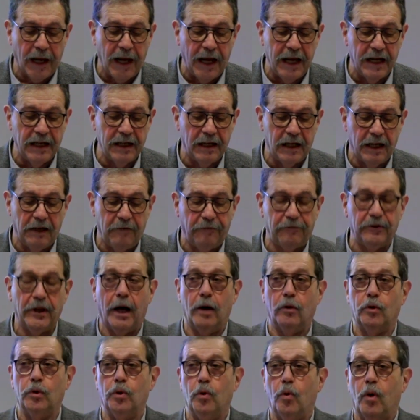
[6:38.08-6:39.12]
And if
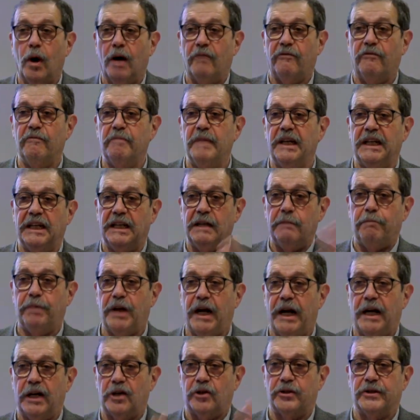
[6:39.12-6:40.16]
now you have many
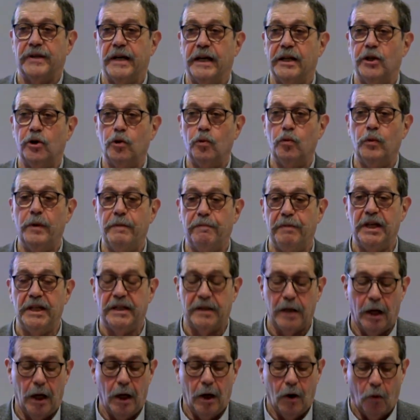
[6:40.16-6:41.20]
pairs and you
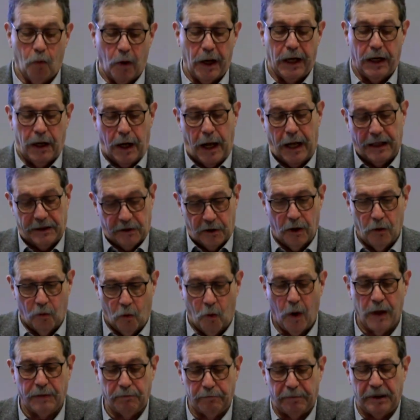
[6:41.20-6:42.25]
repeat, well,
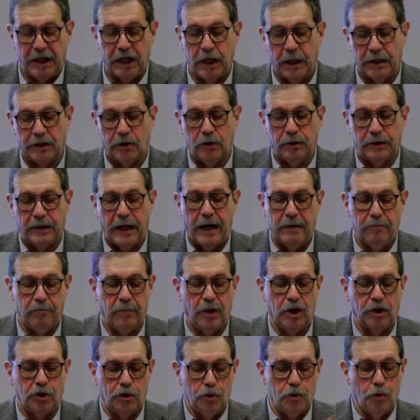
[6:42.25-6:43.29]
one pair at a time,
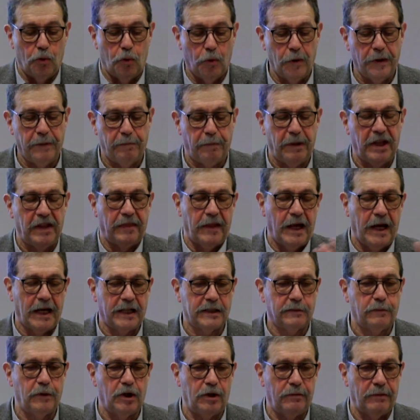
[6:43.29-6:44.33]
but you repeat the
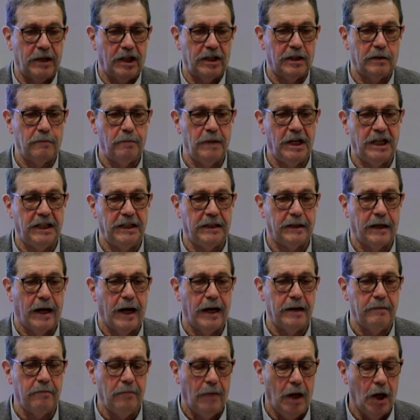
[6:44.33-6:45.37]
experiment many
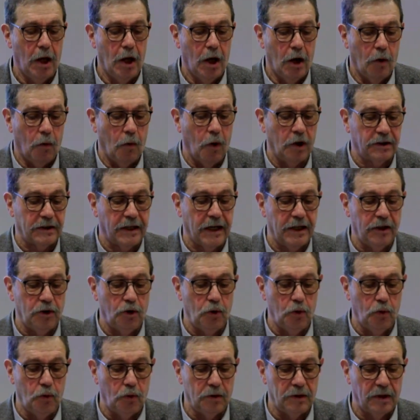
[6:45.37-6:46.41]
times, what can
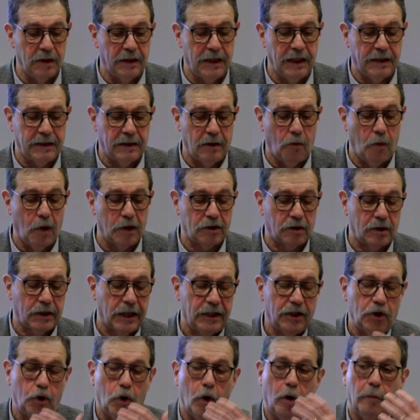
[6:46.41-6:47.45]

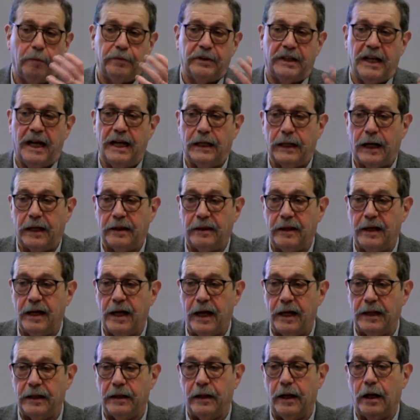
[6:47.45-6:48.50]
you obtain at
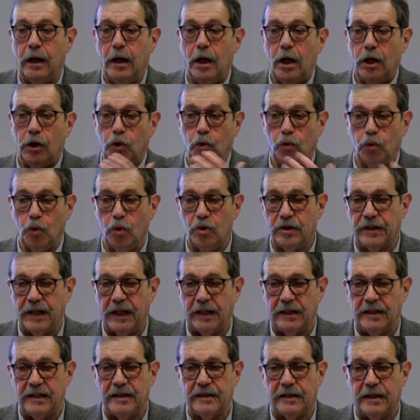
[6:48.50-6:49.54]
the end? You do
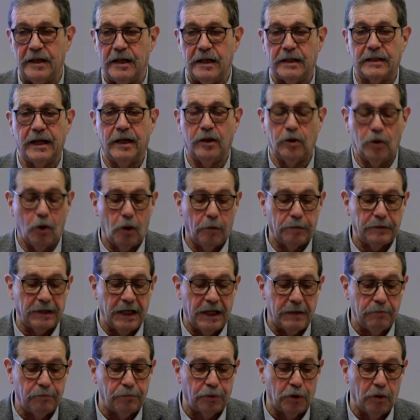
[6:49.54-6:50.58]
statistics and you obtain